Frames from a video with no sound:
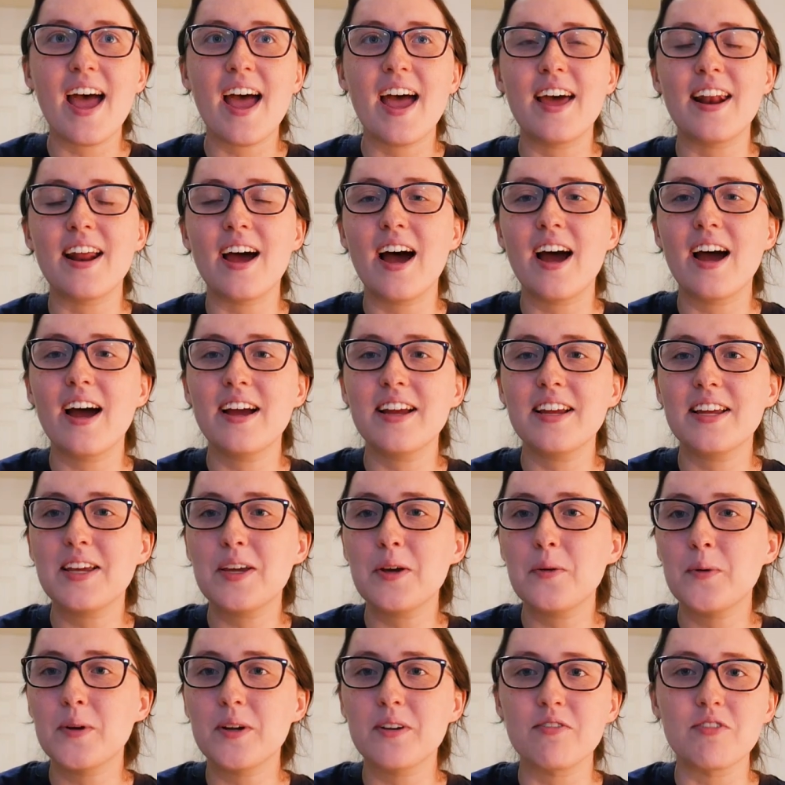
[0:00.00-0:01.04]
and
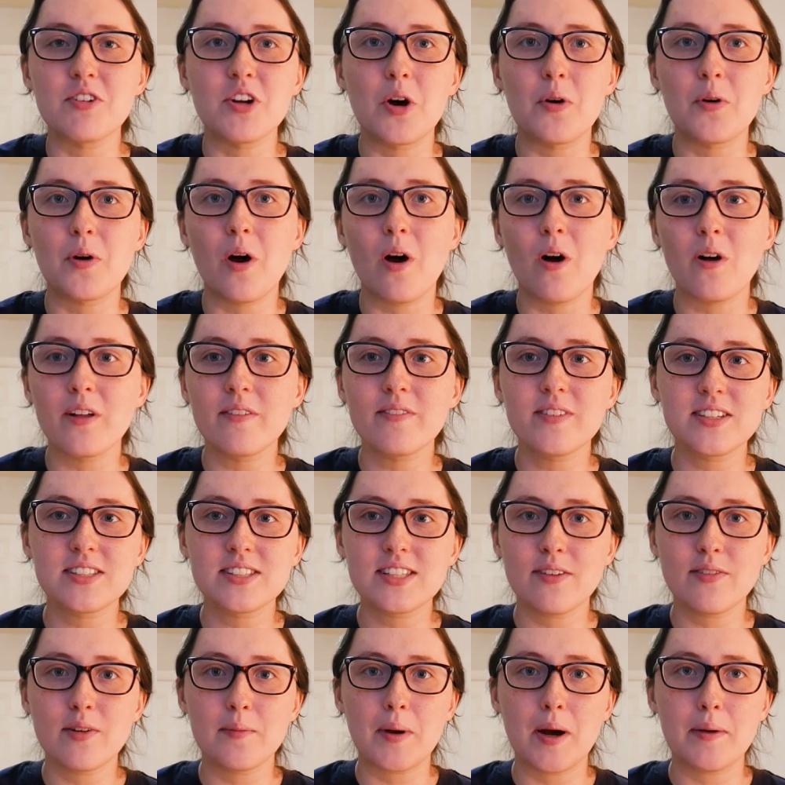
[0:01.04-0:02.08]
he would have known all of this
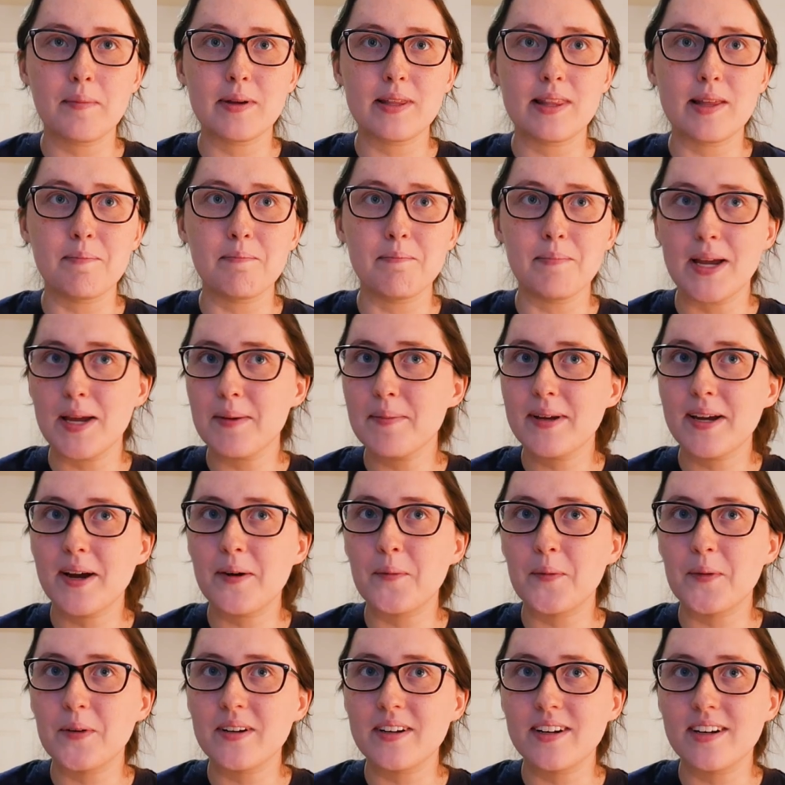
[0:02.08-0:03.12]
stuff about me that maybe I
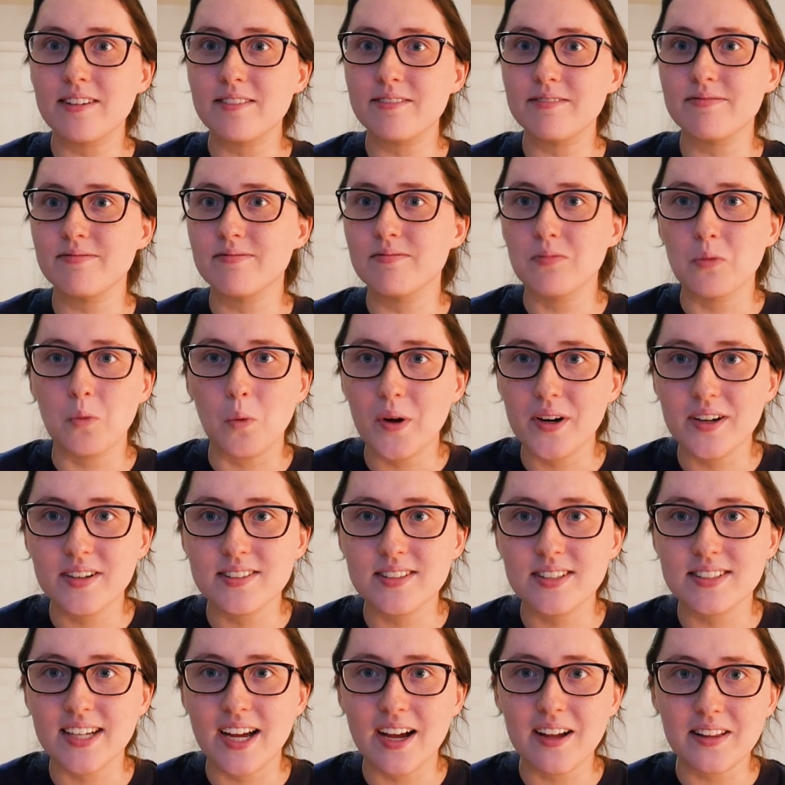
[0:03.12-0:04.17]
wouldn't have wanted
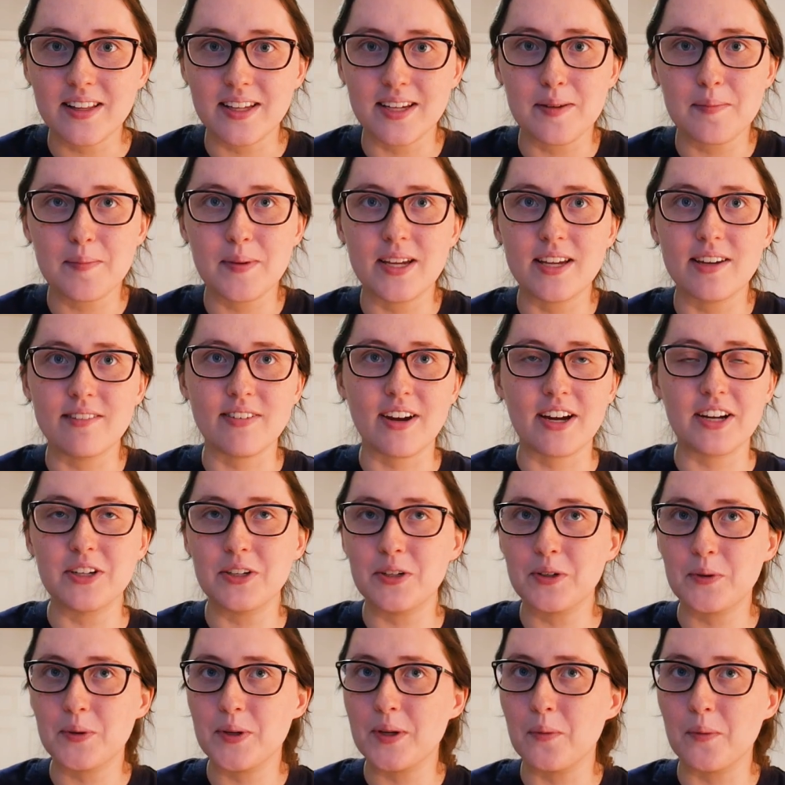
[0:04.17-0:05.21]
to tell him if I
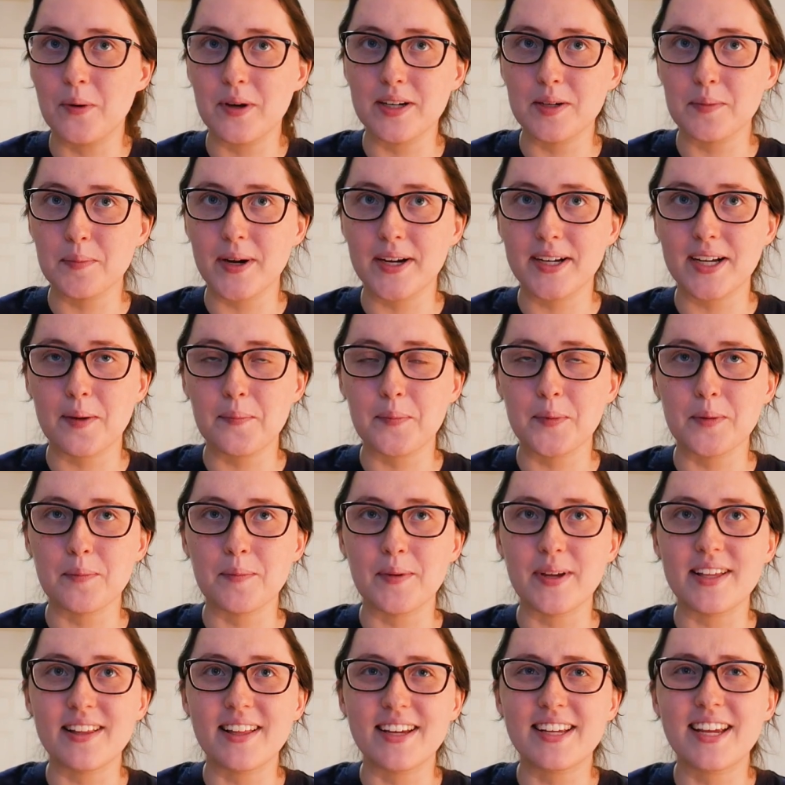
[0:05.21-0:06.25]
knew he wanted to break up with
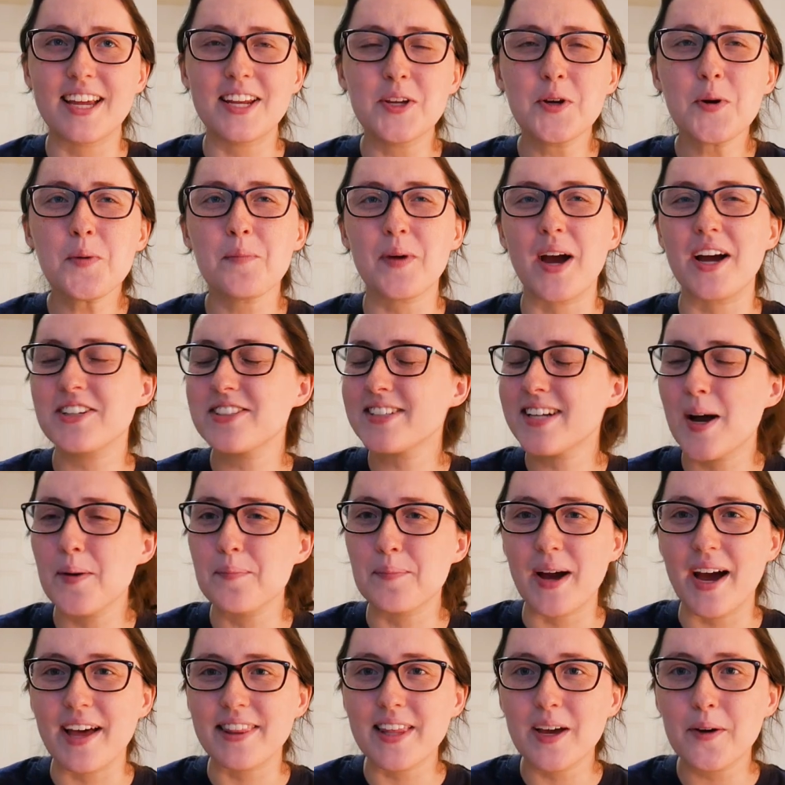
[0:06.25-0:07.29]
me. Like, can you imagine how
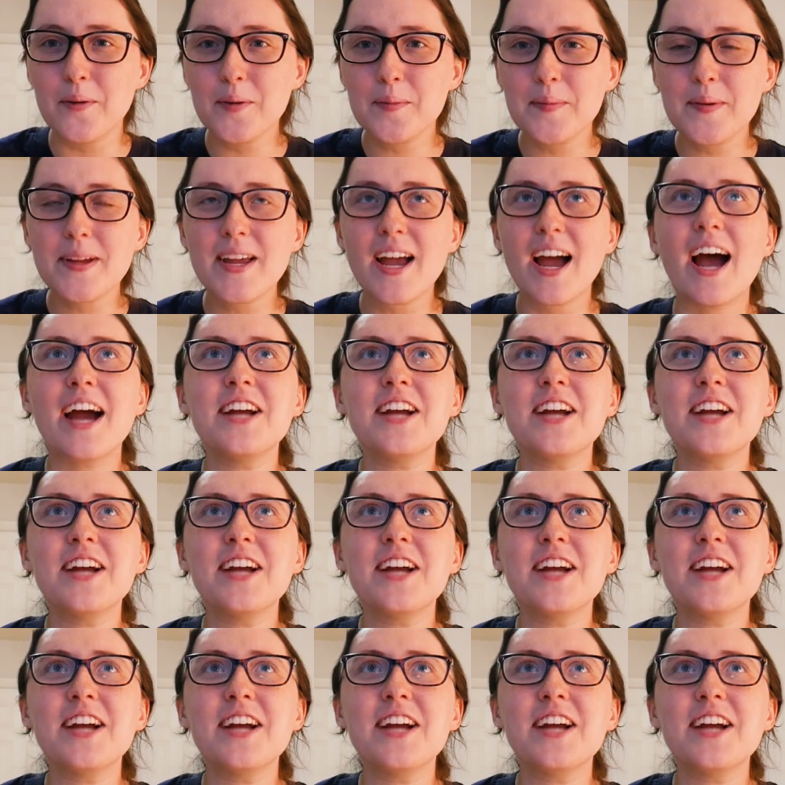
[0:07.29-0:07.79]
bad that would be?